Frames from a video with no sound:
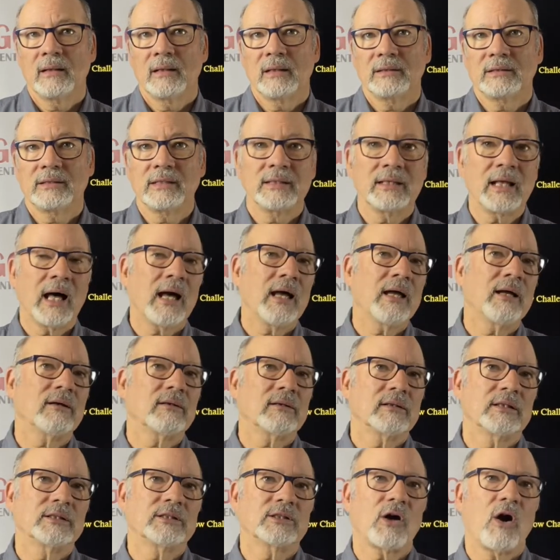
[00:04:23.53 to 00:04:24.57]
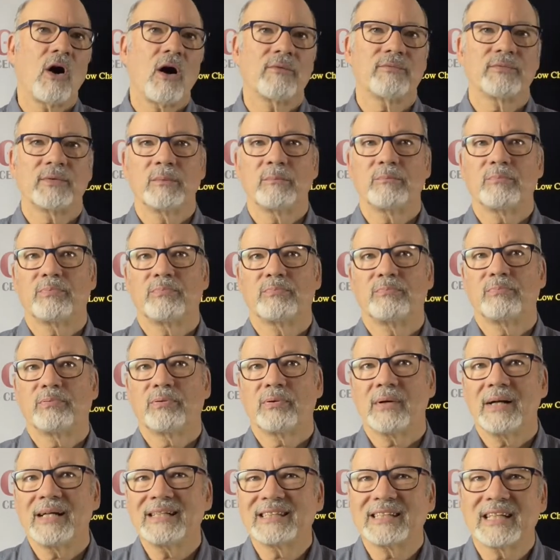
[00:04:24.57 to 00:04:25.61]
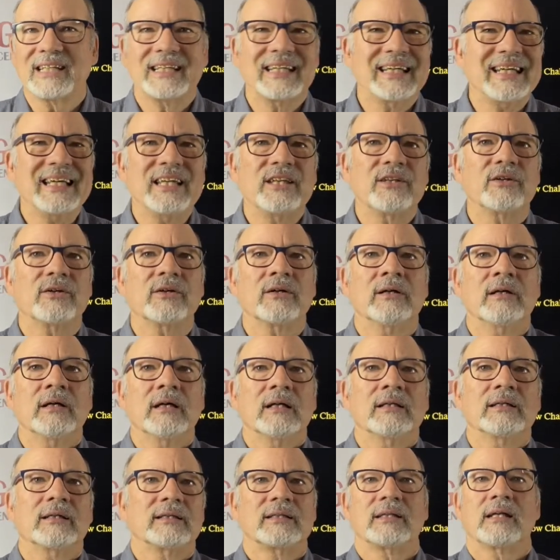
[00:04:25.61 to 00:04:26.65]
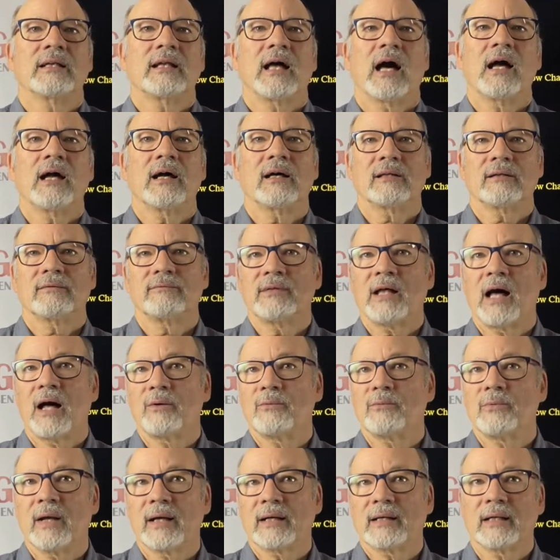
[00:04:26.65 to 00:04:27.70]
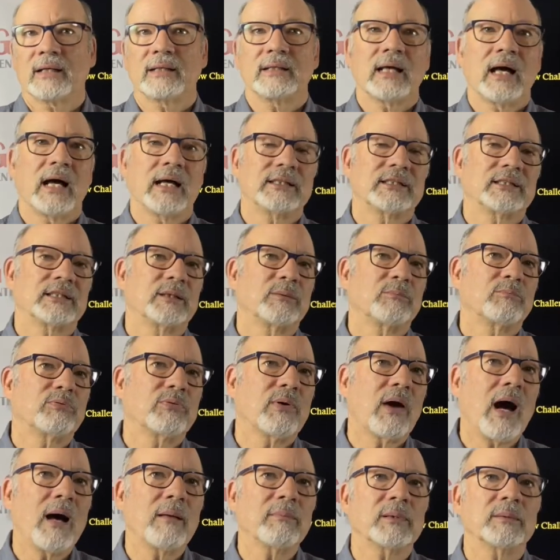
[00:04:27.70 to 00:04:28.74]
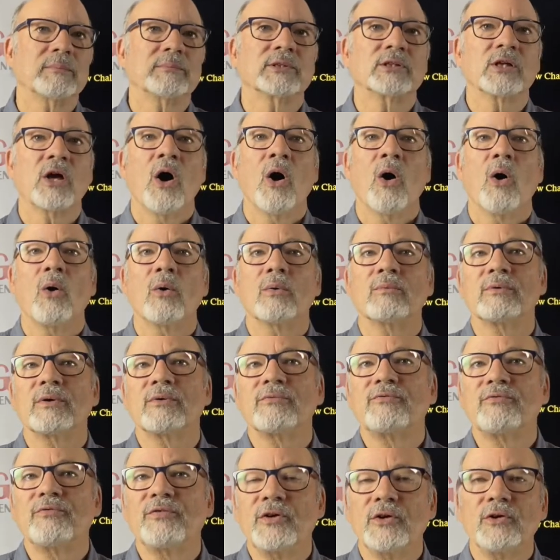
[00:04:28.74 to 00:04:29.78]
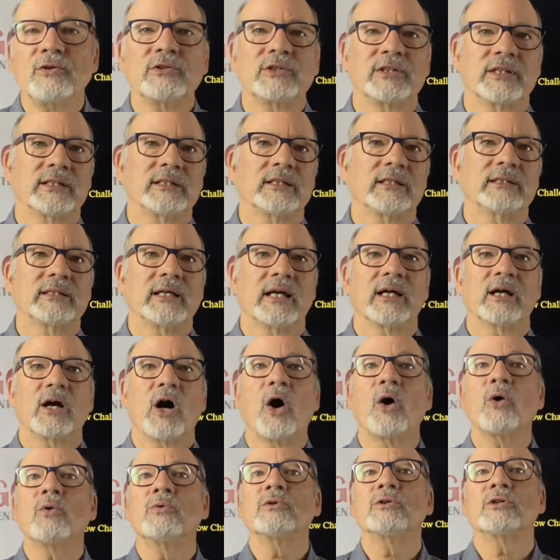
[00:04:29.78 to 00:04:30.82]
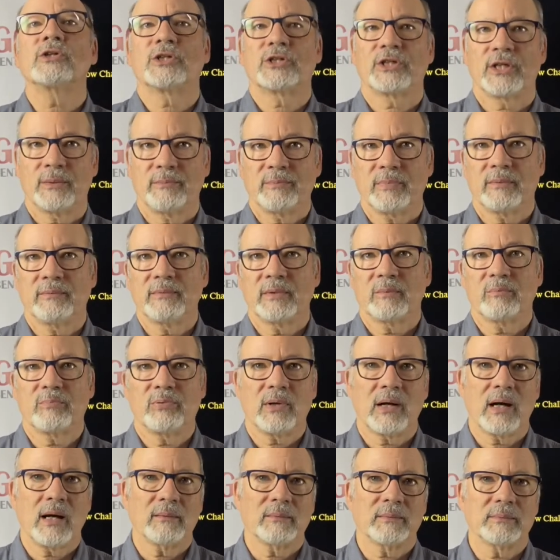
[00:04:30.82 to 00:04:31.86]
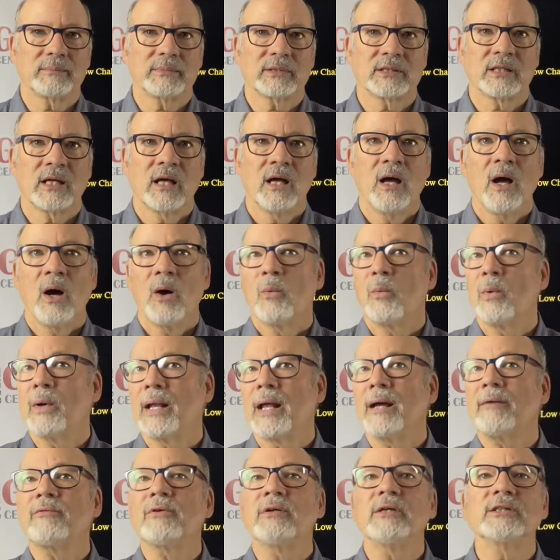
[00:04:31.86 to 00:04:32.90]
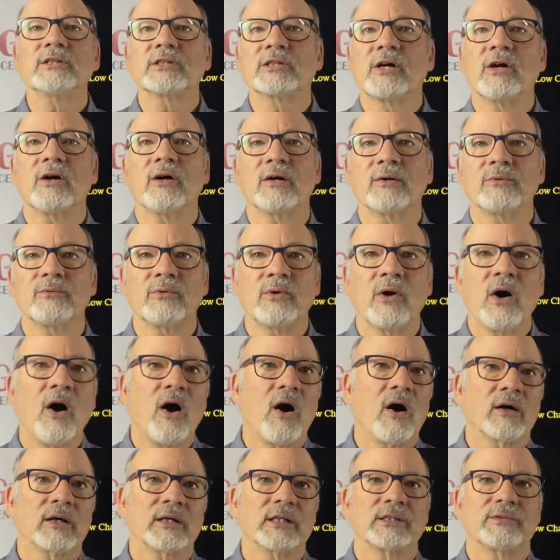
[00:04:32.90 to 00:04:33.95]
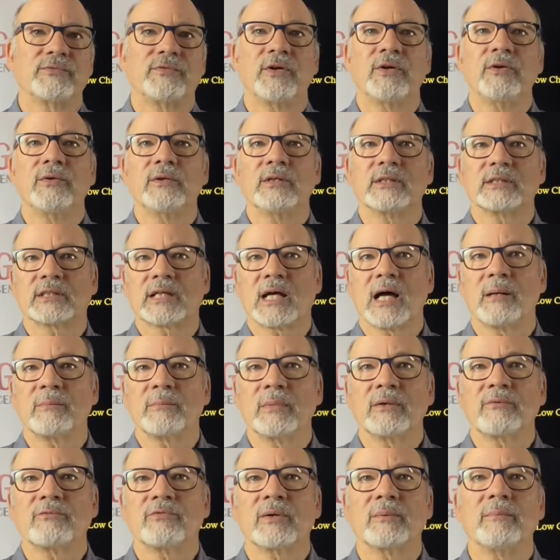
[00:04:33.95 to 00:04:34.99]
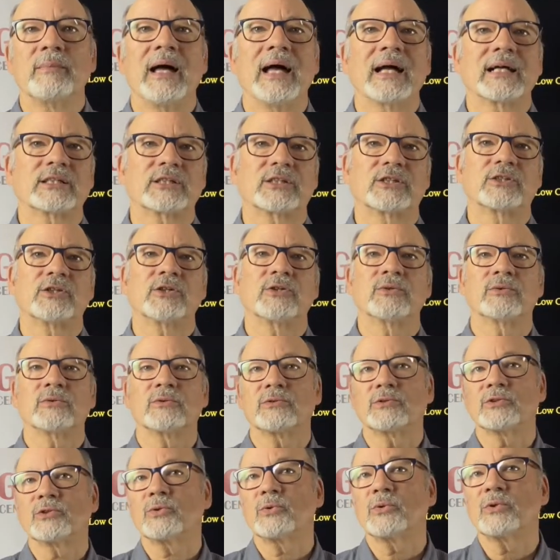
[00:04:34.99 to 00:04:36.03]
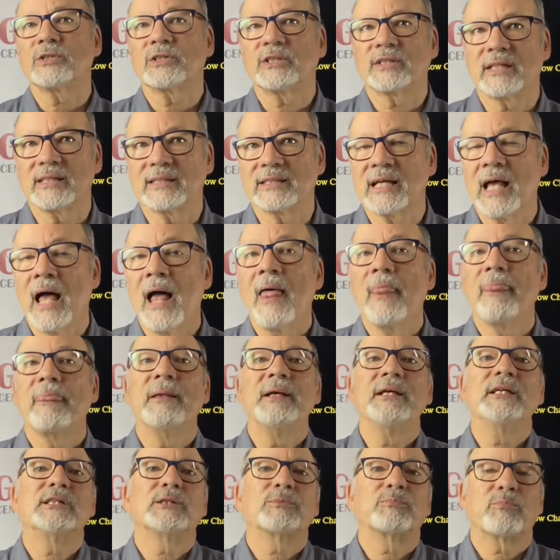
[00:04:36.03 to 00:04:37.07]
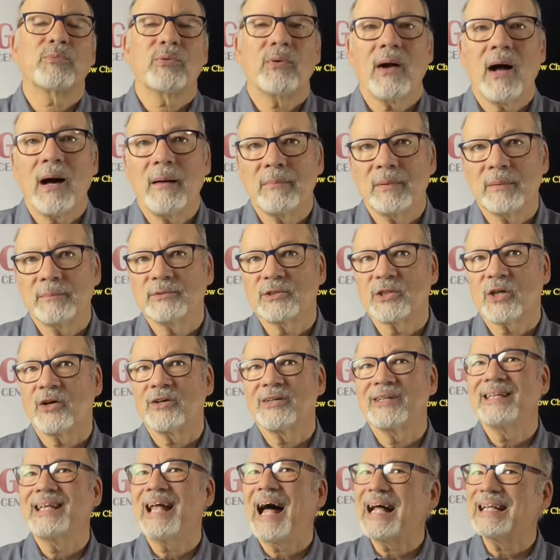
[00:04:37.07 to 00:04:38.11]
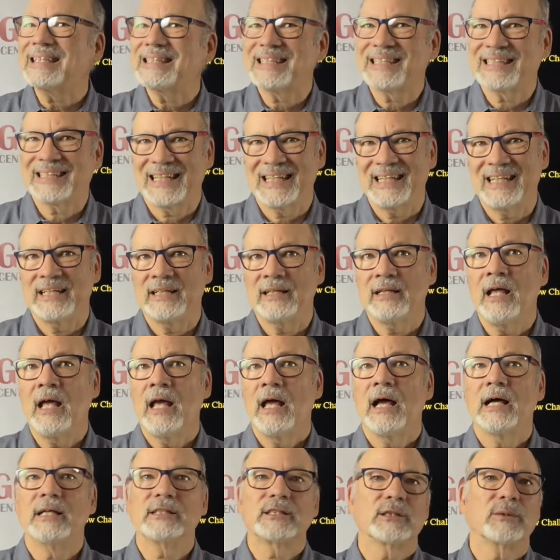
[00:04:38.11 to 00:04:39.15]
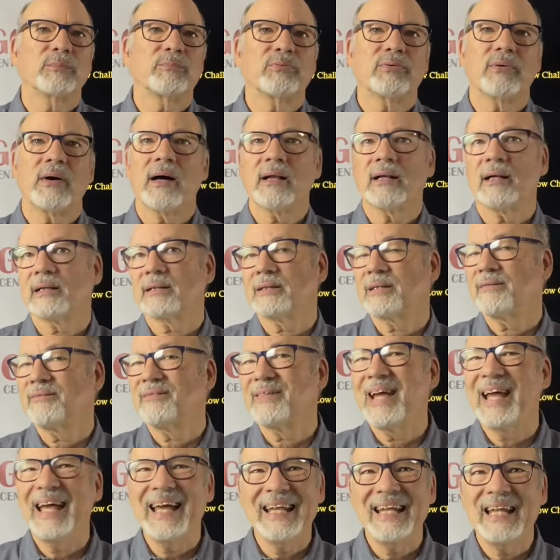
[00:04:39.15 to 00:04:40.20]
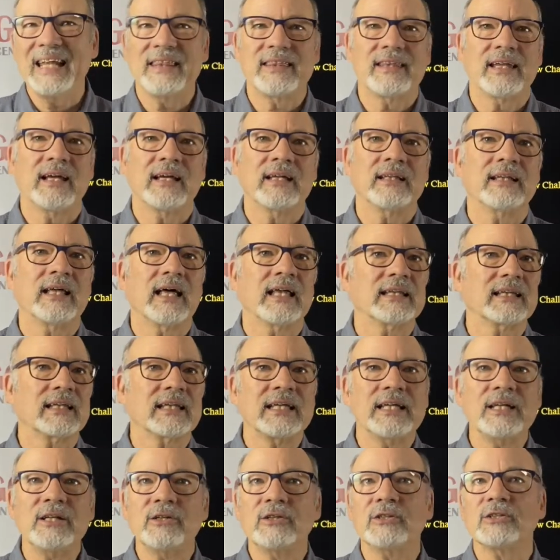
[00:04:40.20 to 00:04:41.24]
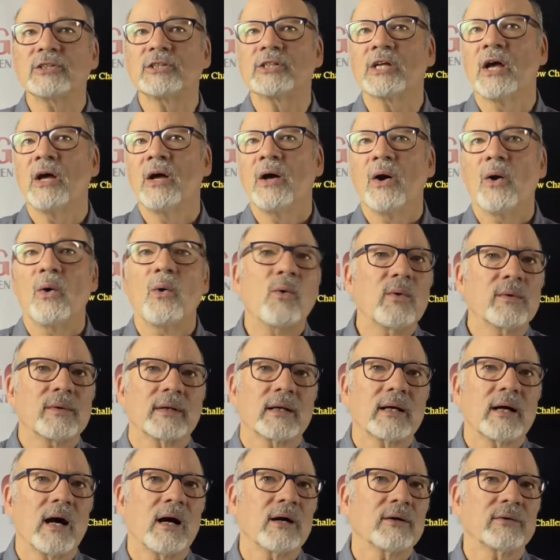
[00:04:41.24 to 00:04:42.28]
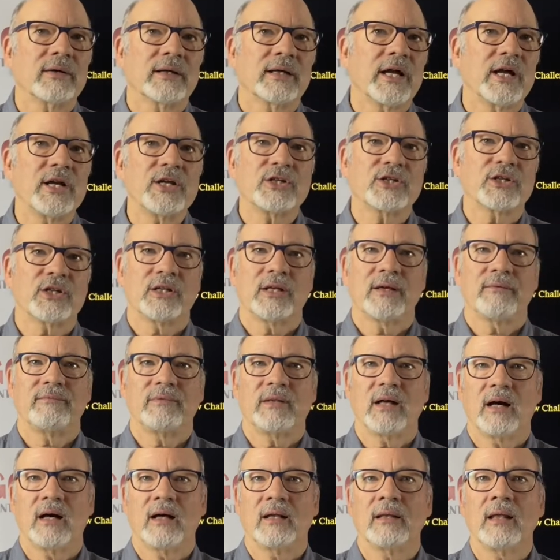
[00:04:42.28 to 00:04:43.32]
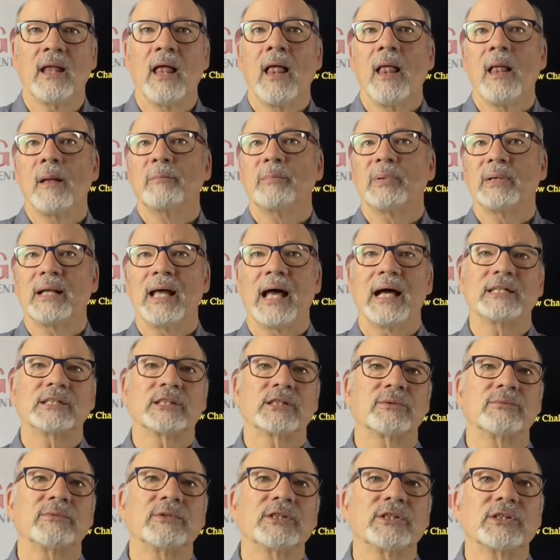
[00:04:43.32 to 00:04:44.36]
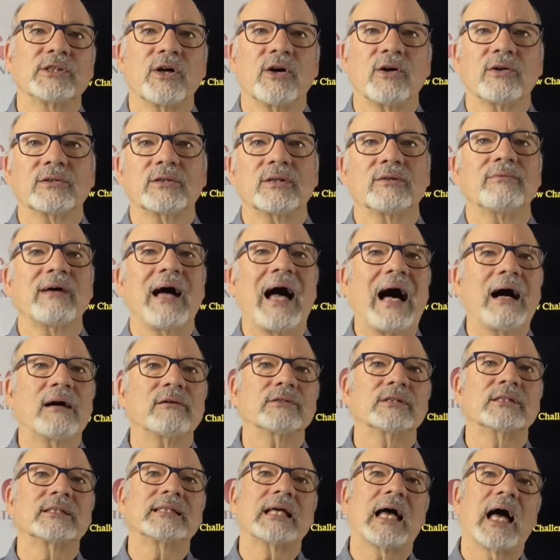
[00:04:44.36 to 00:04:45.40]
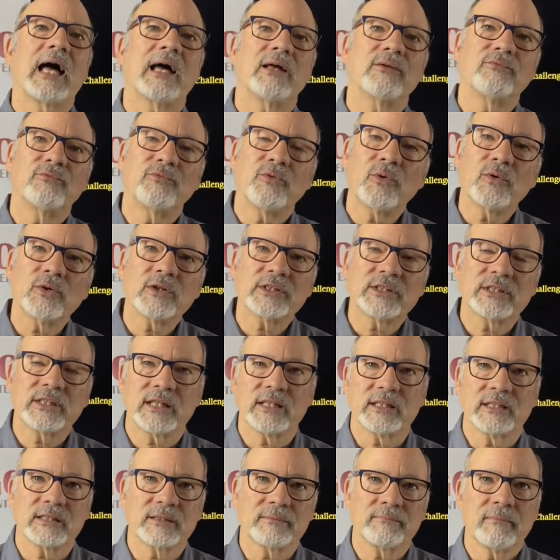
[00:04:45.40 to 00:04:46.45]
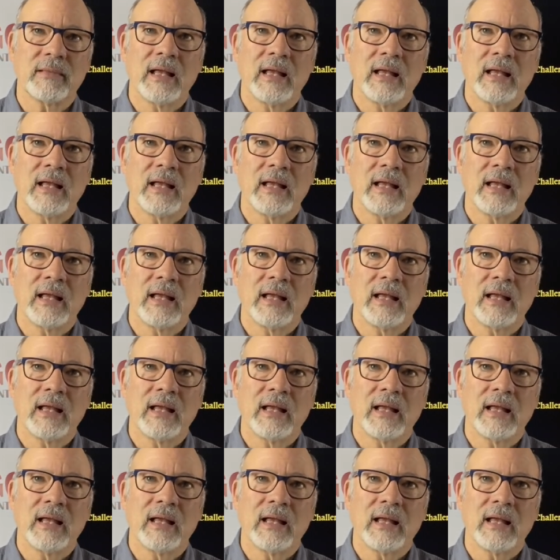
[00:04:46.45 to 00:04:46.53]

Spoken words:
Denial is often present, either the denial of not recognizing problems or refusing to take ownership of the problems. Whatever has gone wrong is viewed as coming from external sources. These problems are not seen as the product of anything that leaders or the congregation have done, but as a result of outside forces.